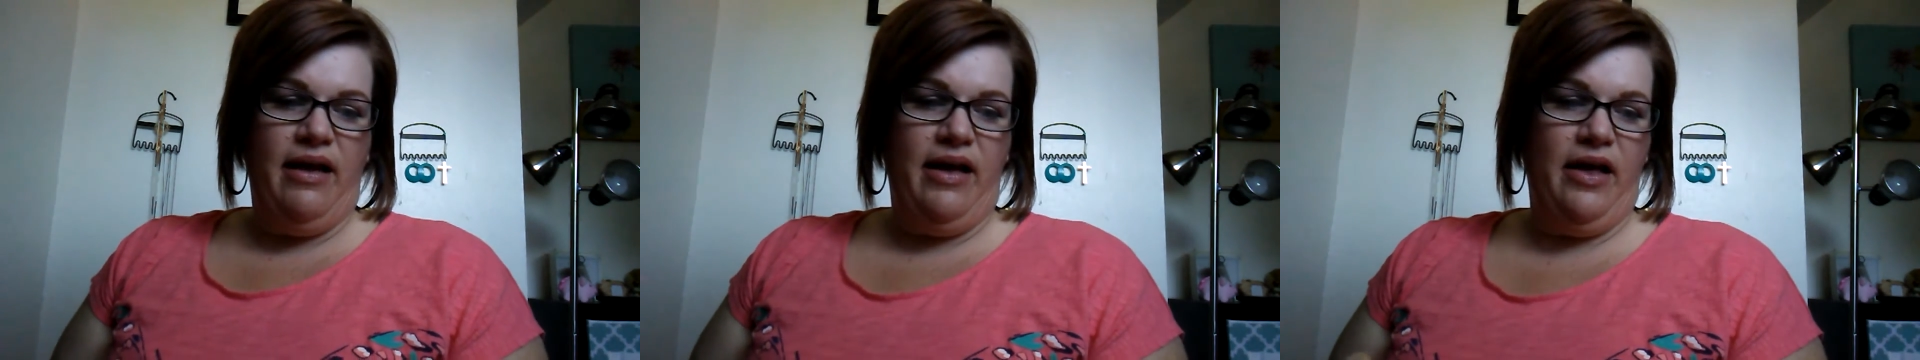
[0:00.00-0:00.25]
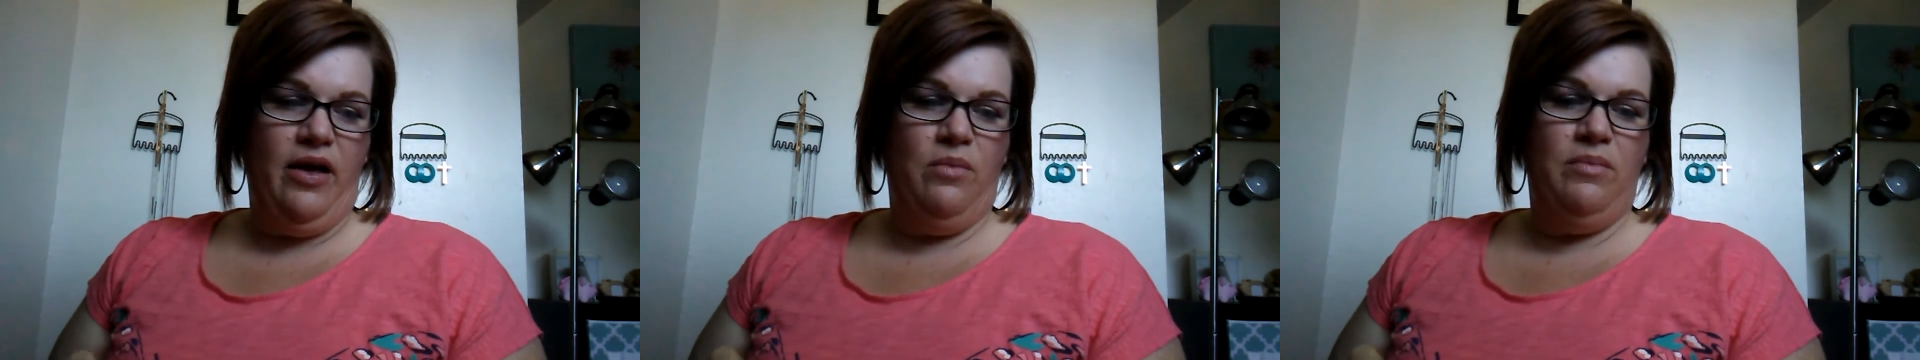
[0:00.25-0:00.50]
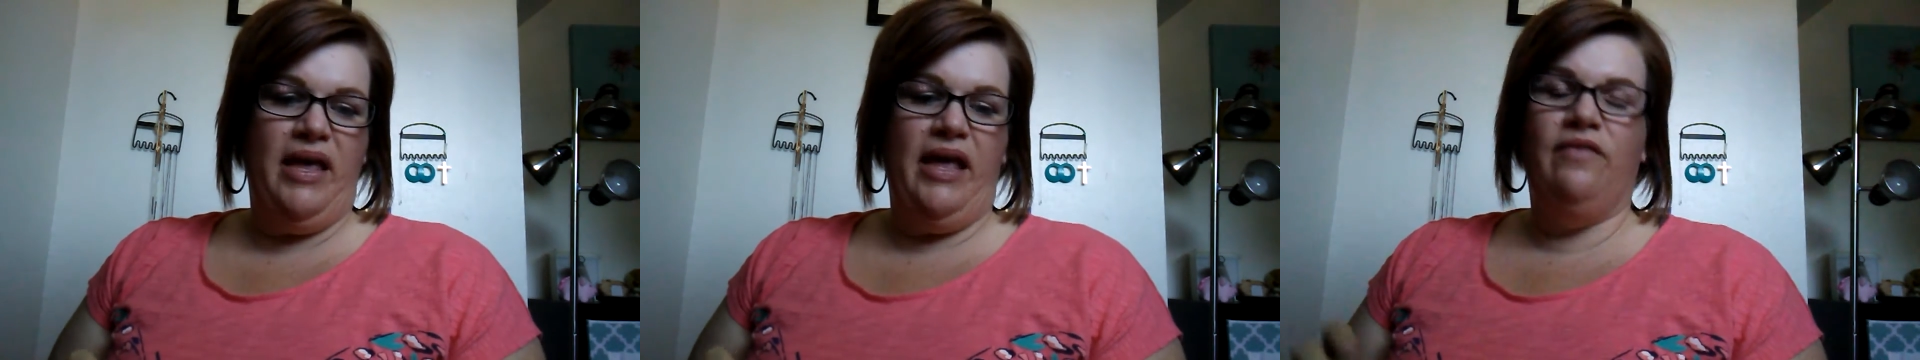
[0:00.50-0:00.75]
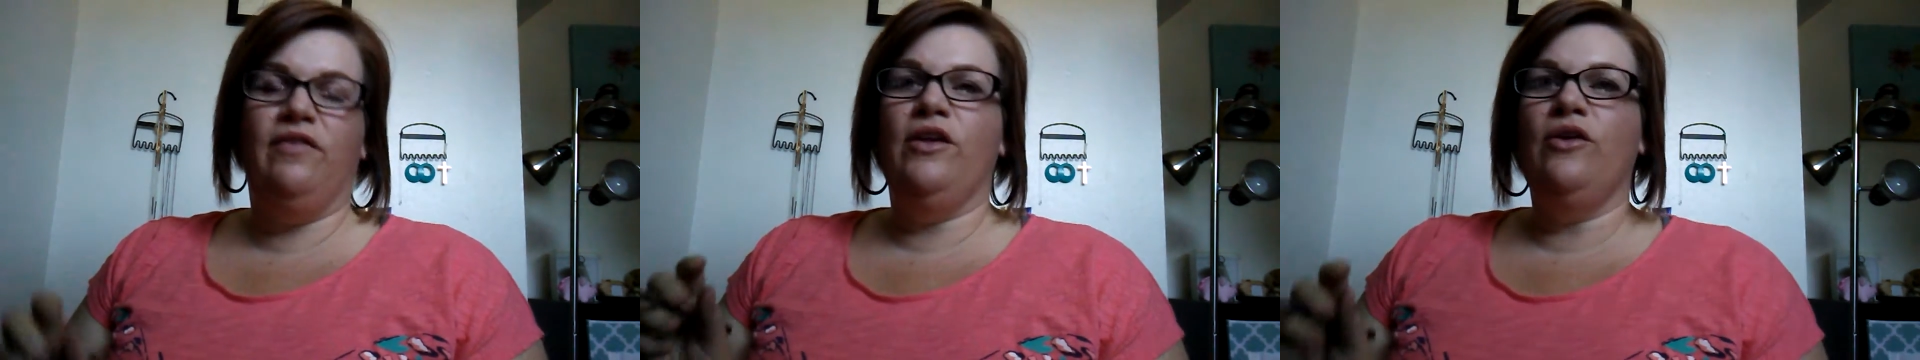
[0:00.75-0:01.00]

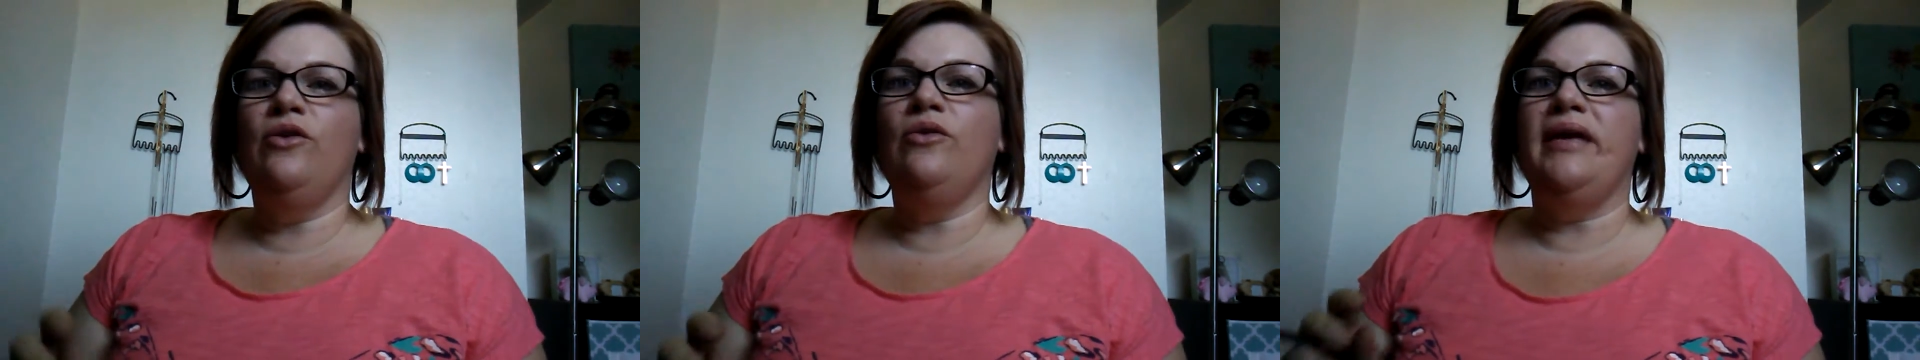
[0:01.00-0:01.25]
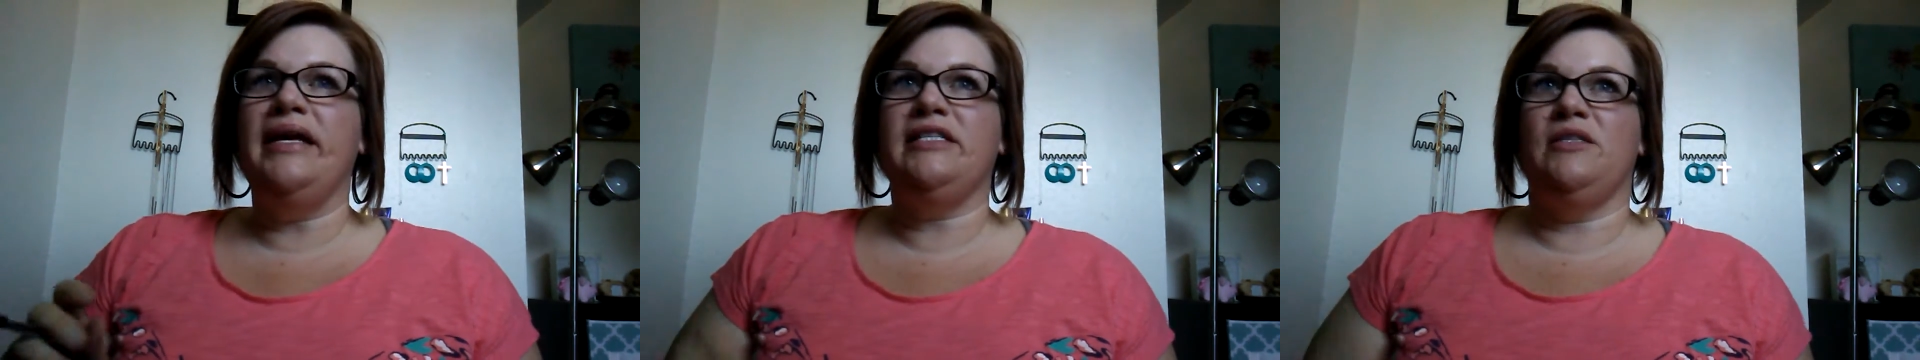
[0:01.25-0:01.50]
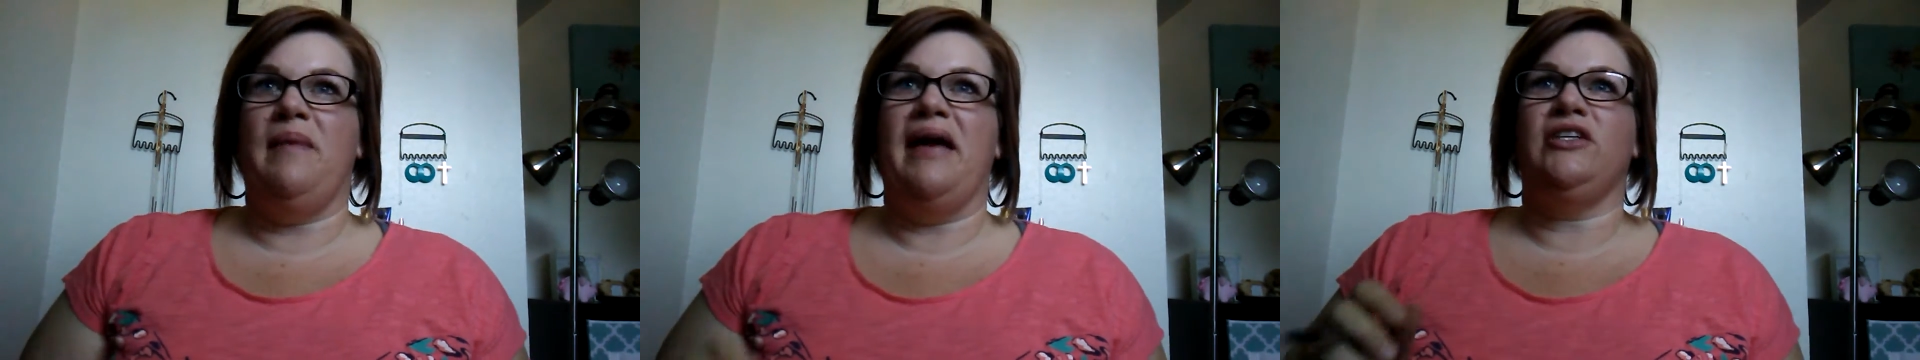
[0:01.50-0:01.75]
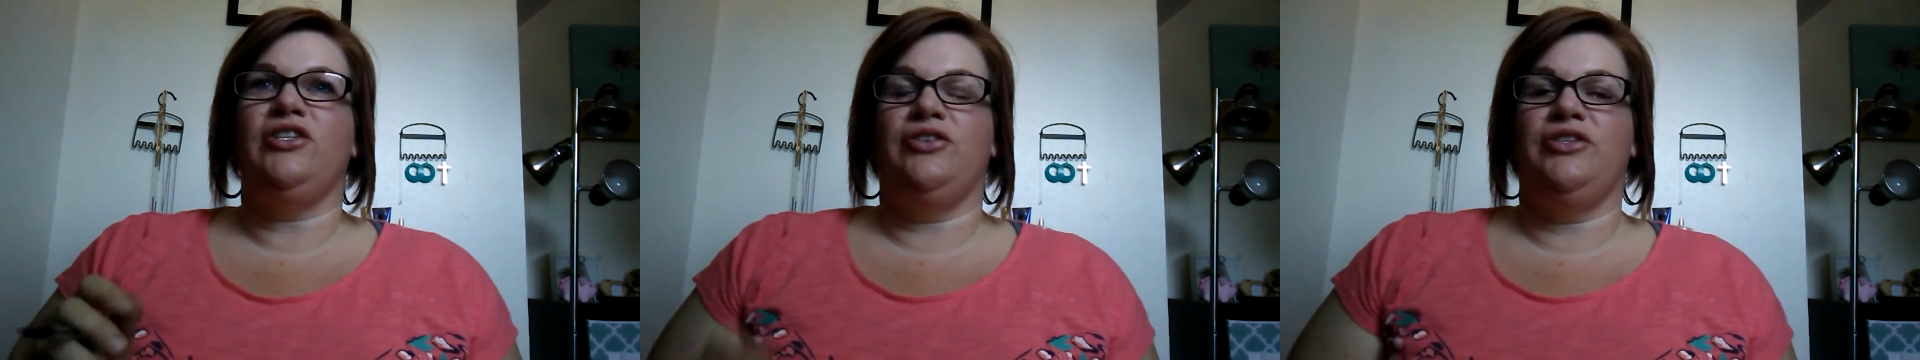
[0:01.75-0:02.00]
If you
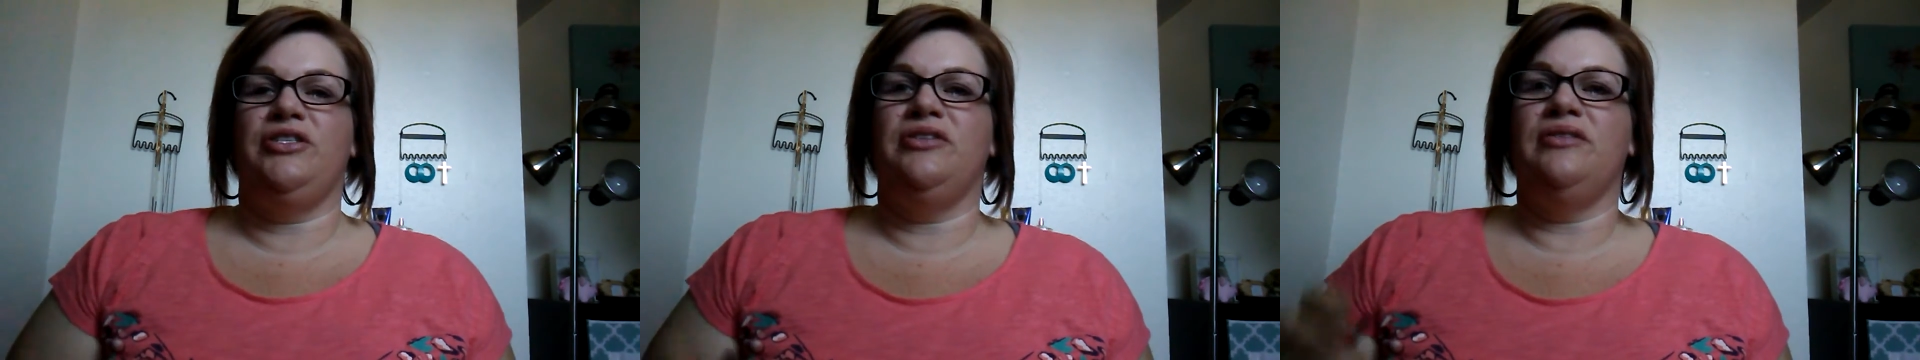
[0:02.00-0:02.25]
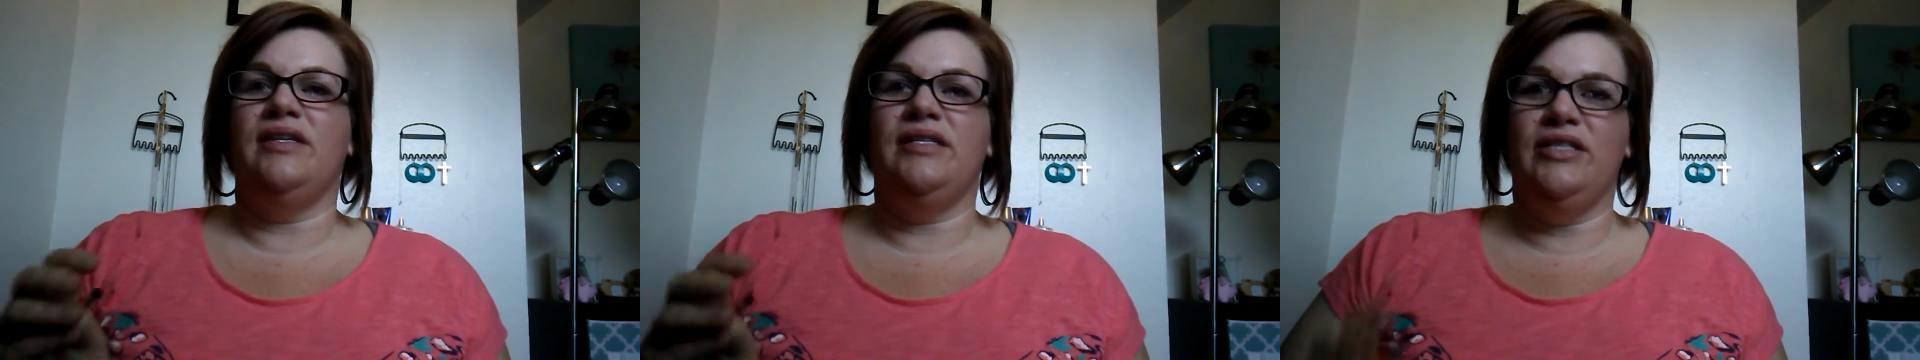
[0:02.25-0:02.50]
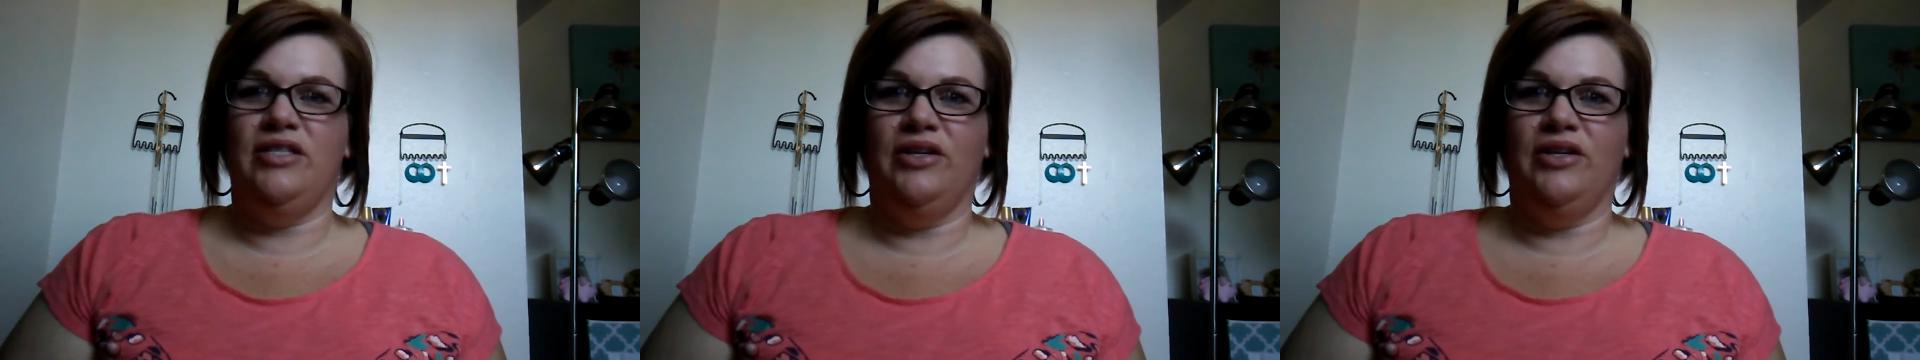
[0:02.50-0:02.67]
expect your students